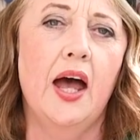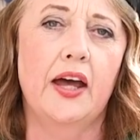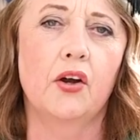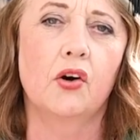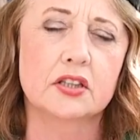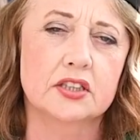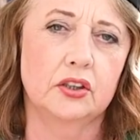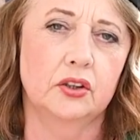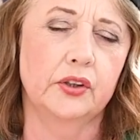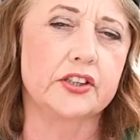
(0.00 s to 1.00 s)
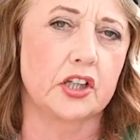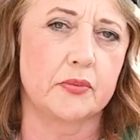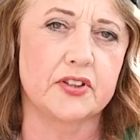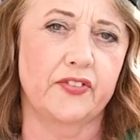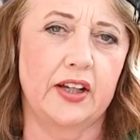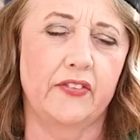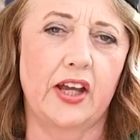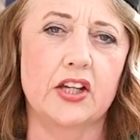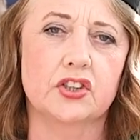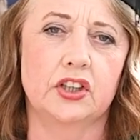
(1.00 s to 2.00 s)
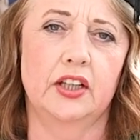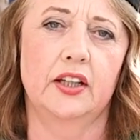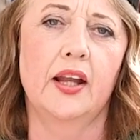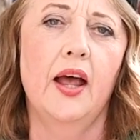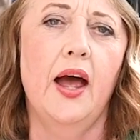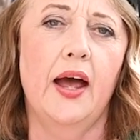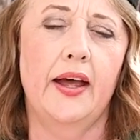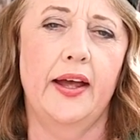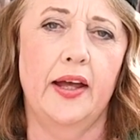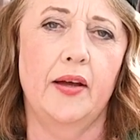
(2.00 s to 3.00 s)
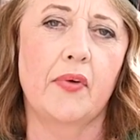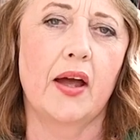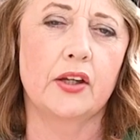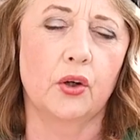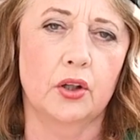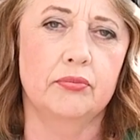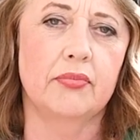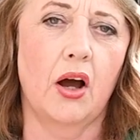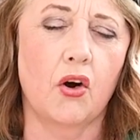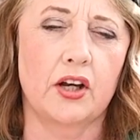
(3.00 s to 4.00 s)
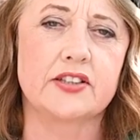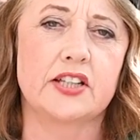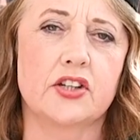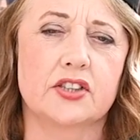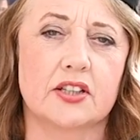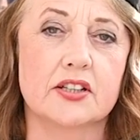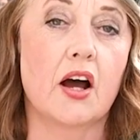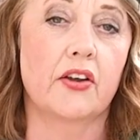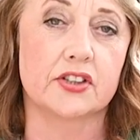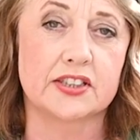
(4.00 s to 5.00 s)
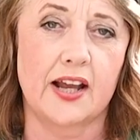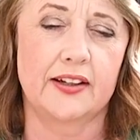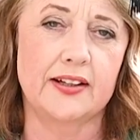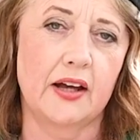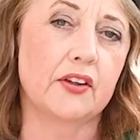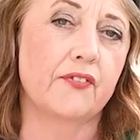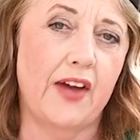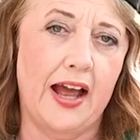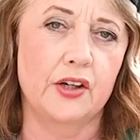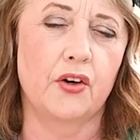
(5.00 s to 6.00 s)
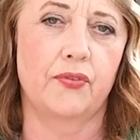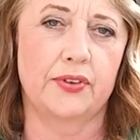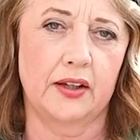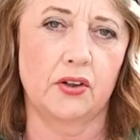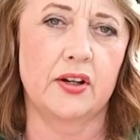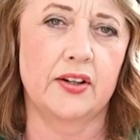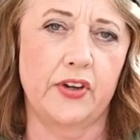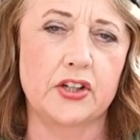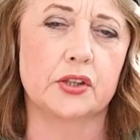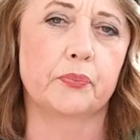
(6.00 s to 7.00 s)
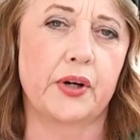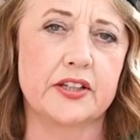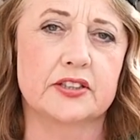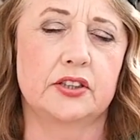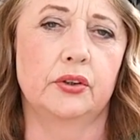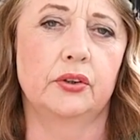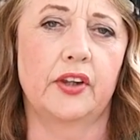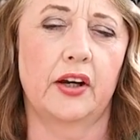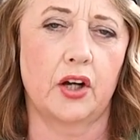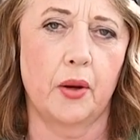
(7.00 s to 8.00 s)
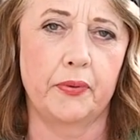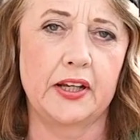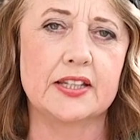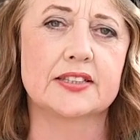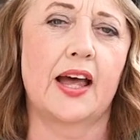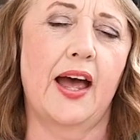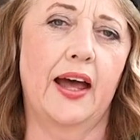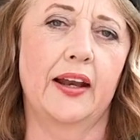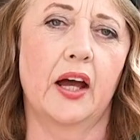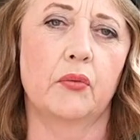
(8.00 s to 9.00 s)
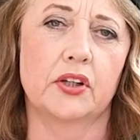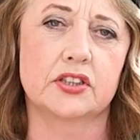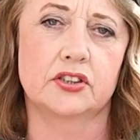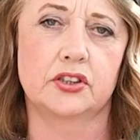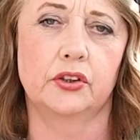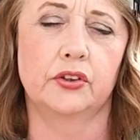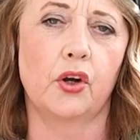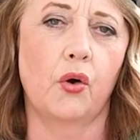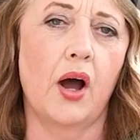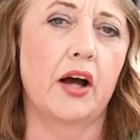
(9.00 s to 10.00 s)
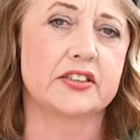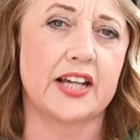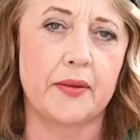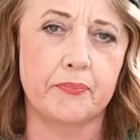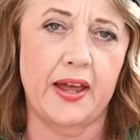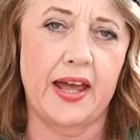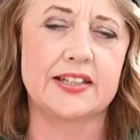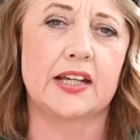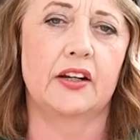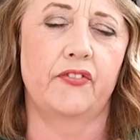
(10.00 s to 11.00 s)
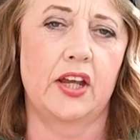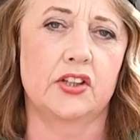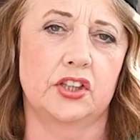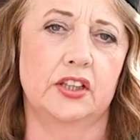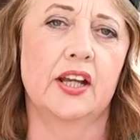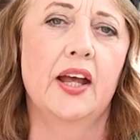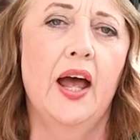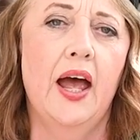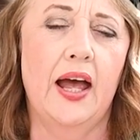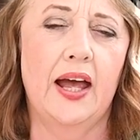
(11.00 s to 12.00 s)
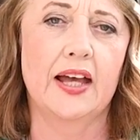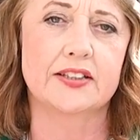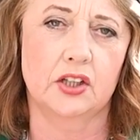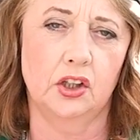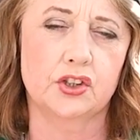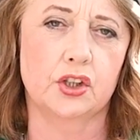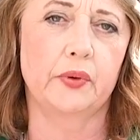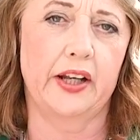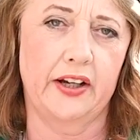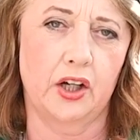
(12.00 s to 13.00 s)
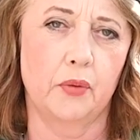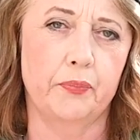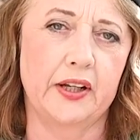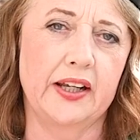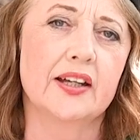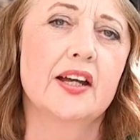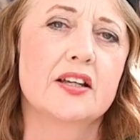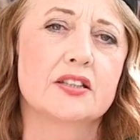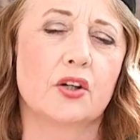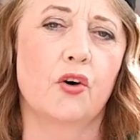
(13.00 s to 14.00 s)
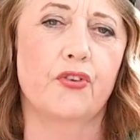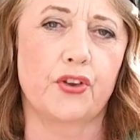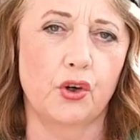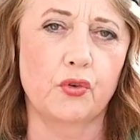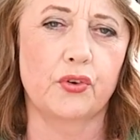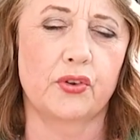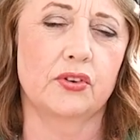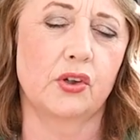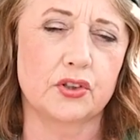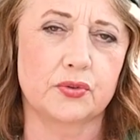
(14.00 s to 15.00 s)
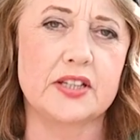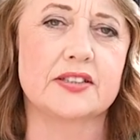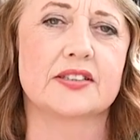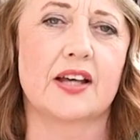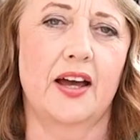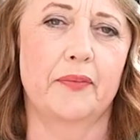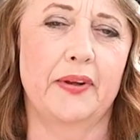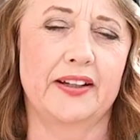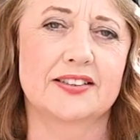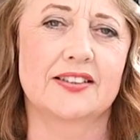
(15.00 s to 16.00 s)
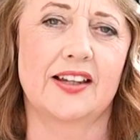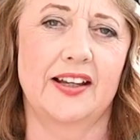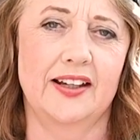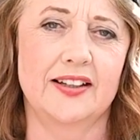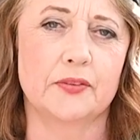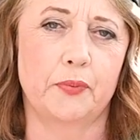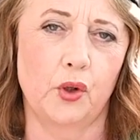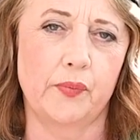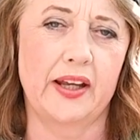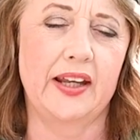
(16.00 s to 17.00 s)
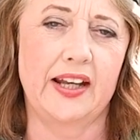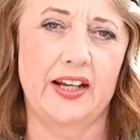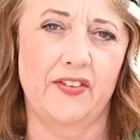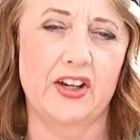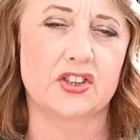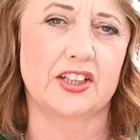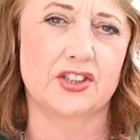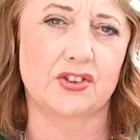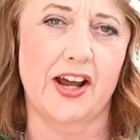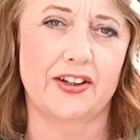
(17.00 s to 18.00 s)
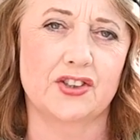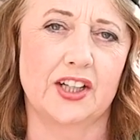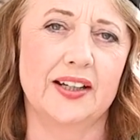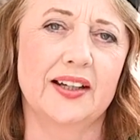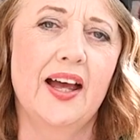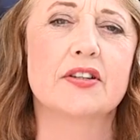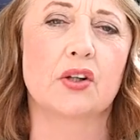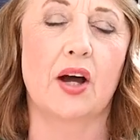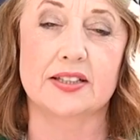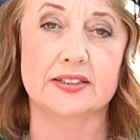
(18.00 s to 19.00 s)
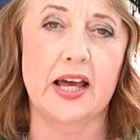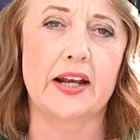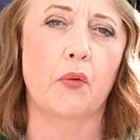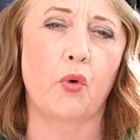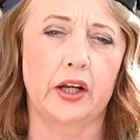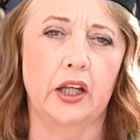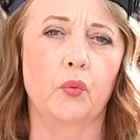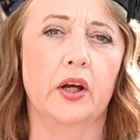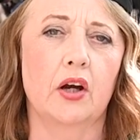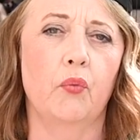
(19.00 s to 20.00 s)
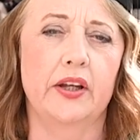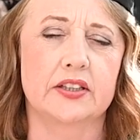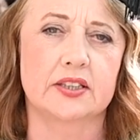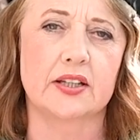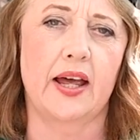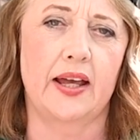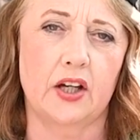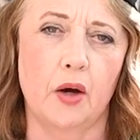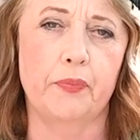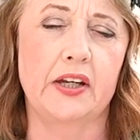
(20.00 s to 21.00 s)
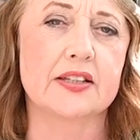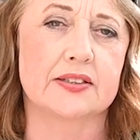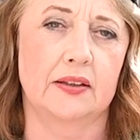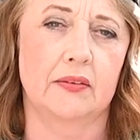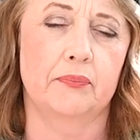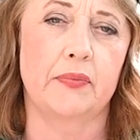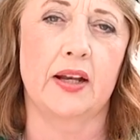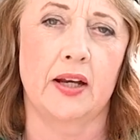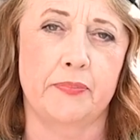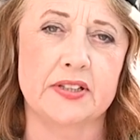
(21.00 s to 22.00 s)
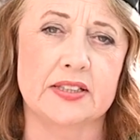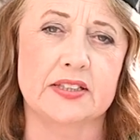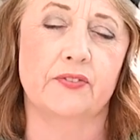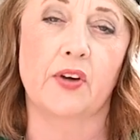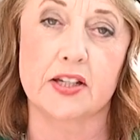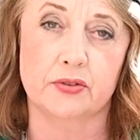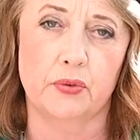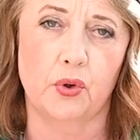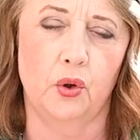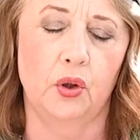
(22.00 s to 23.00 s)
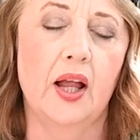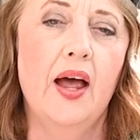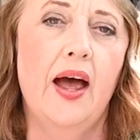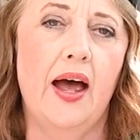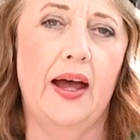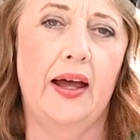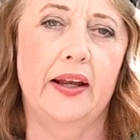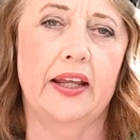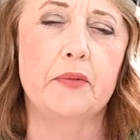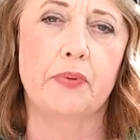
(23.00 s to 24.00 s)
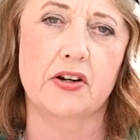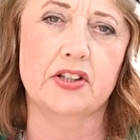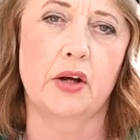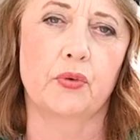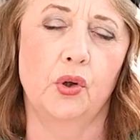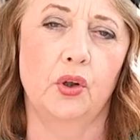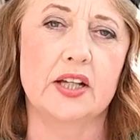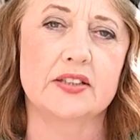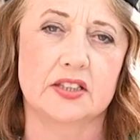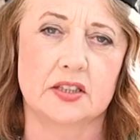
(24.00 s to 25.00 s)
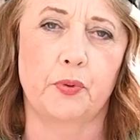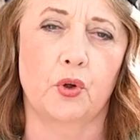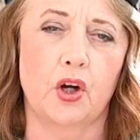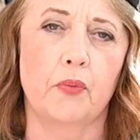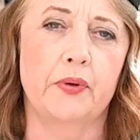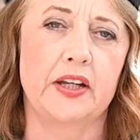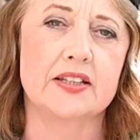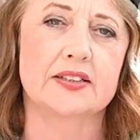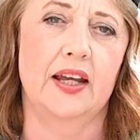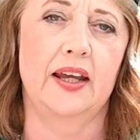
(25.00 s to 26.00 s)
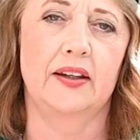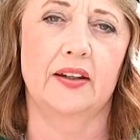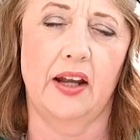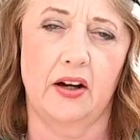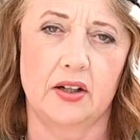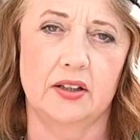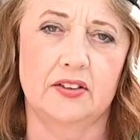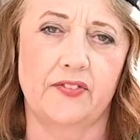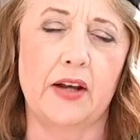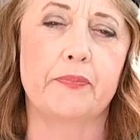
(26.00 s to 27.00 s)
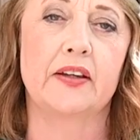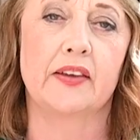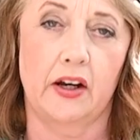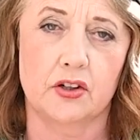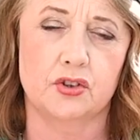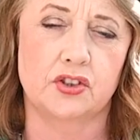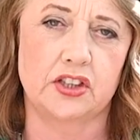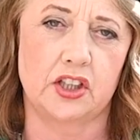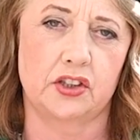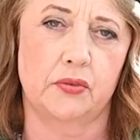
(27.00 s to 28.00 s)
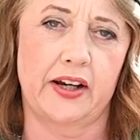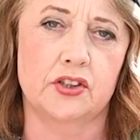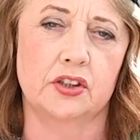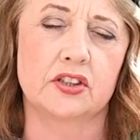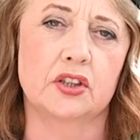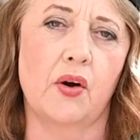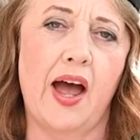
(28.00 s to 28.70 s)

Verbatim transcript: and also in terms of innovation, um, you know, organisations are understanding now the value that innovation brings to their companies, and I want to know how to embed innovation uh, as a culture within a company. So for those reasons, I picked the diploma in innovation and strategy. So as I said, I'm working with, with uh, companies in, in a business advisory role, and a key part of that role is to support companies in their developing their strategic direction. So